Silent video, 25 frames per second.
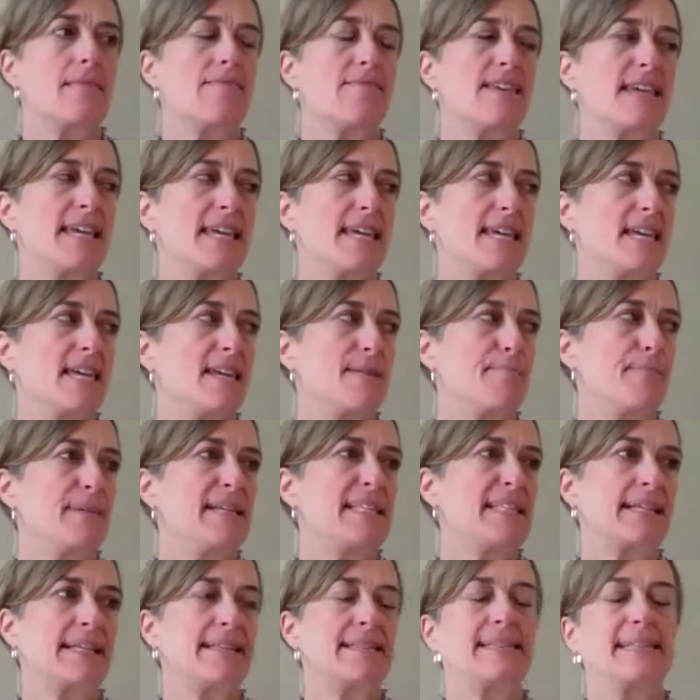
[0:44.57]
the
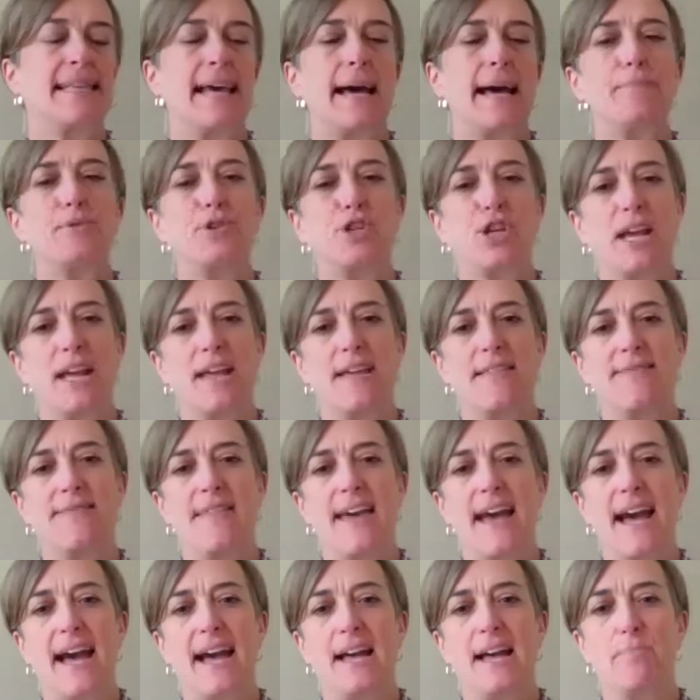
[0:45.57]
misconception
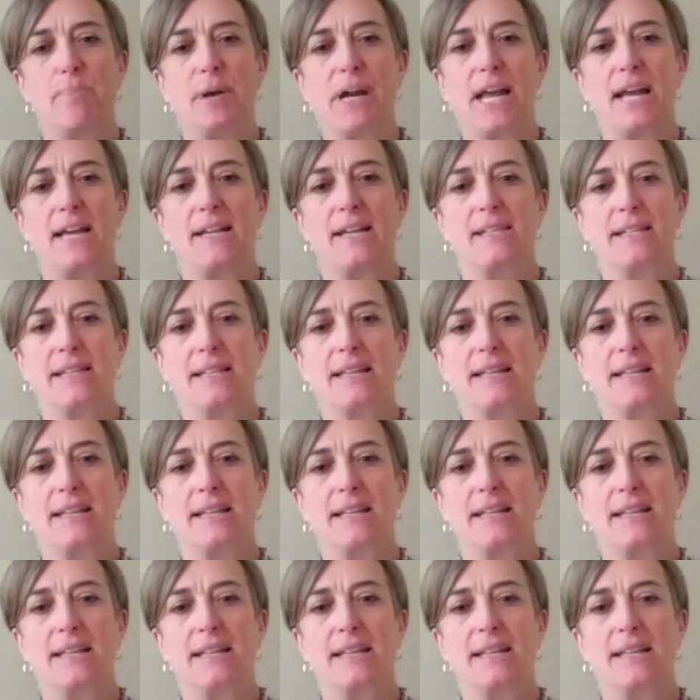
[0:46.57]
that because